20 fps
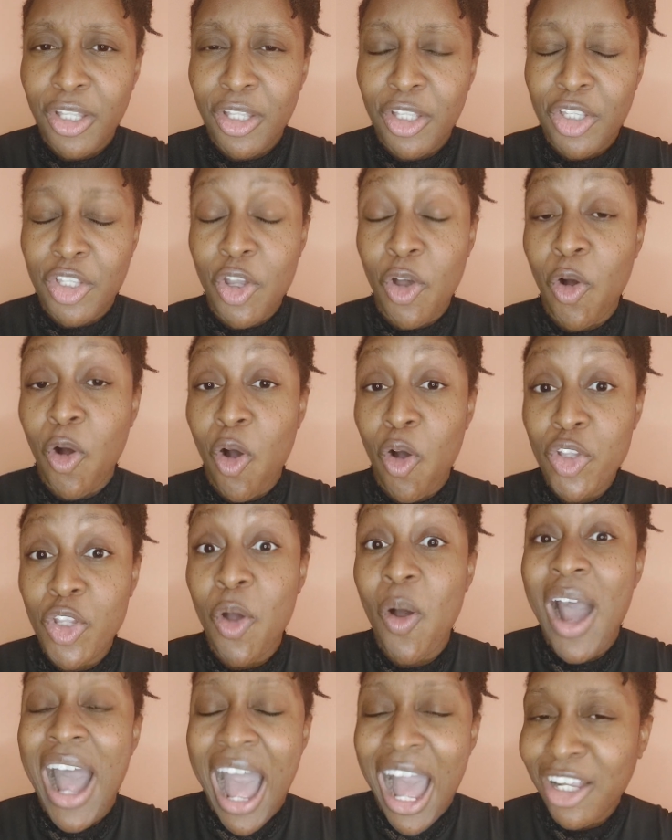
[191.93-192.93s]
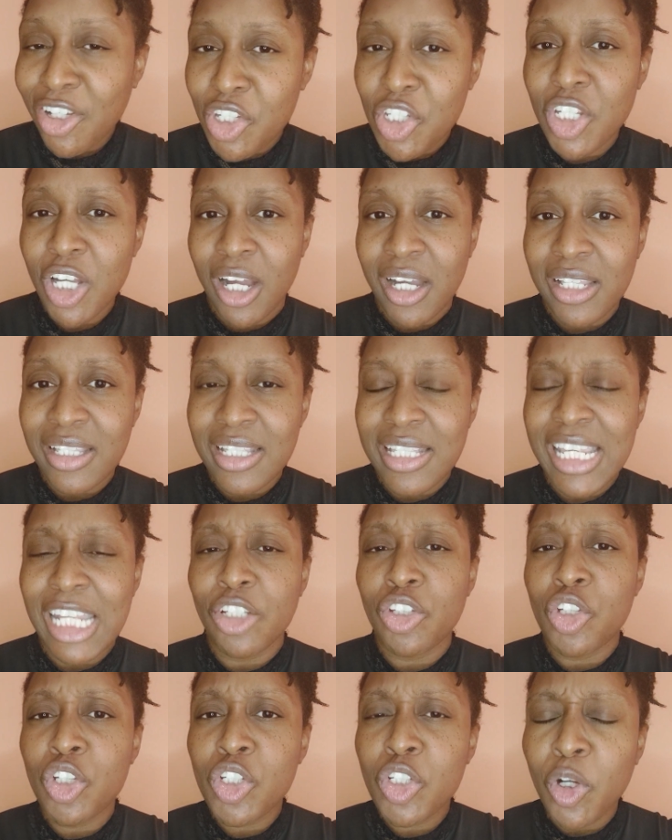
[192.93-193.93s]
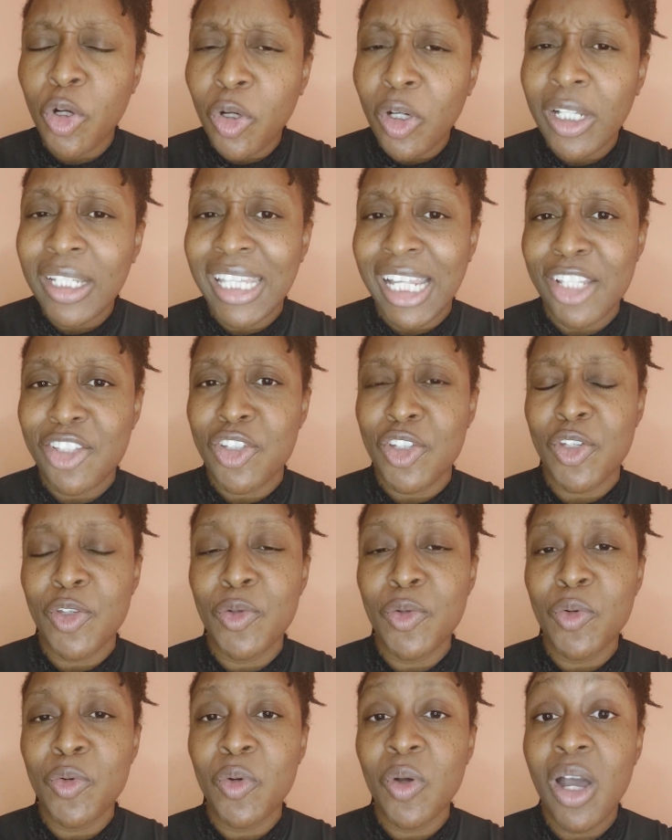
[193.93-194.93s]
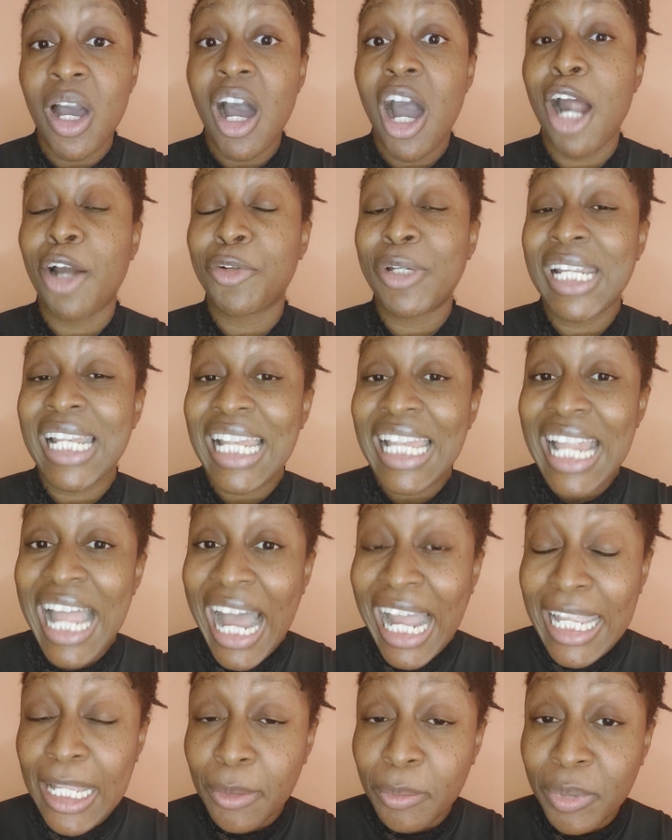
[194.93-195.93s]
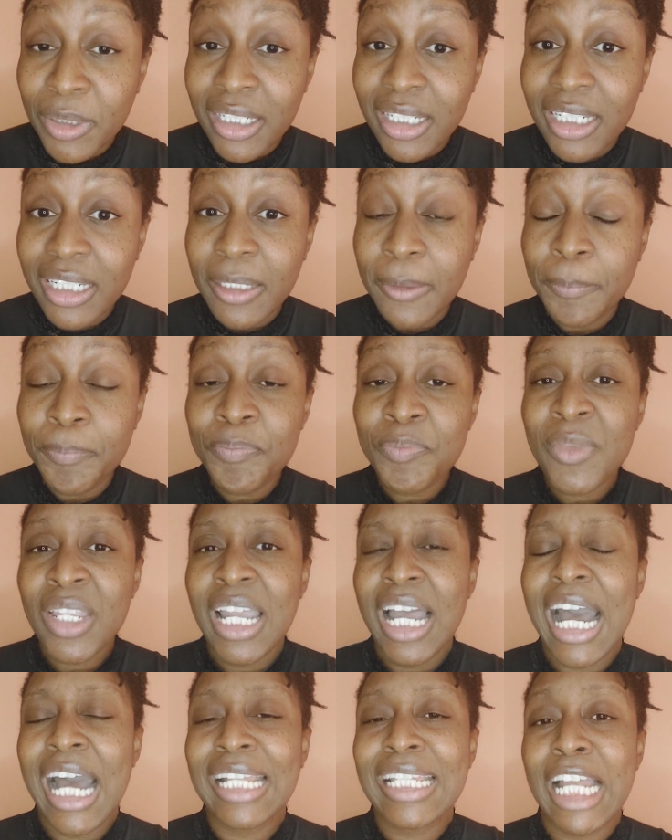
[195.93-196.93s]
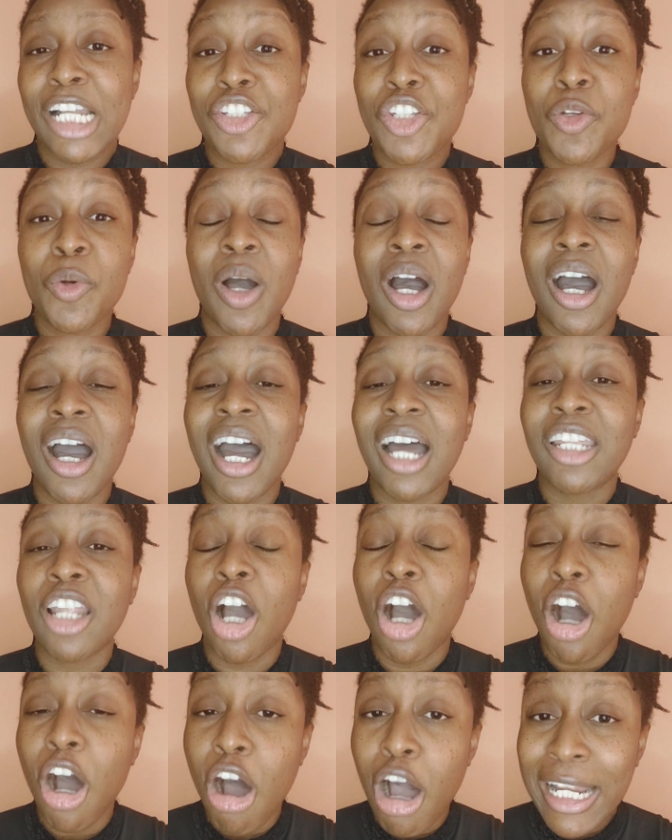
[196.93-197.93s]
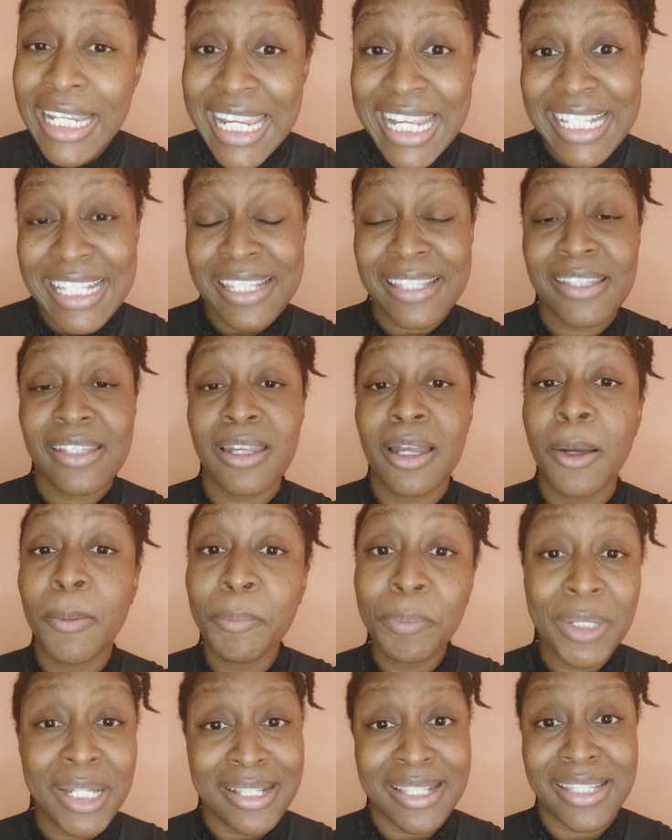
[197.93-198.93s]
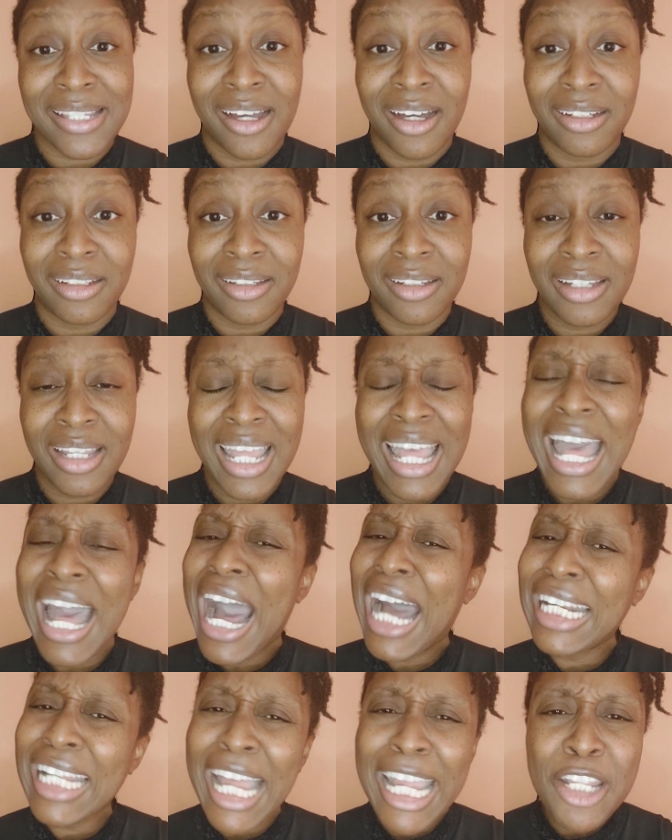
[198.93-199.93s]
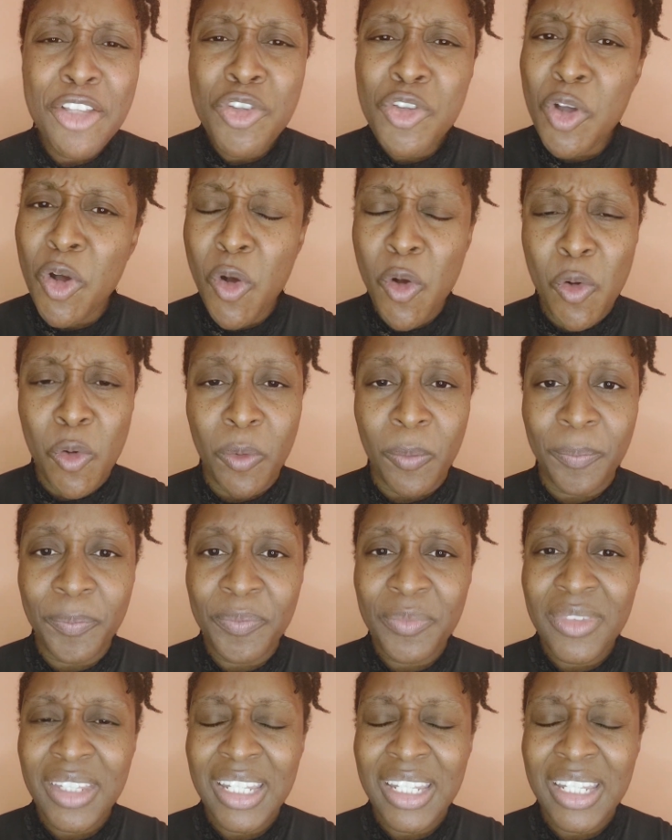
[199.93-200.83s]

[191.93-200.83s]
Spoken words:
your actions. Ensure that you are reliable and that you are an honest person. And I know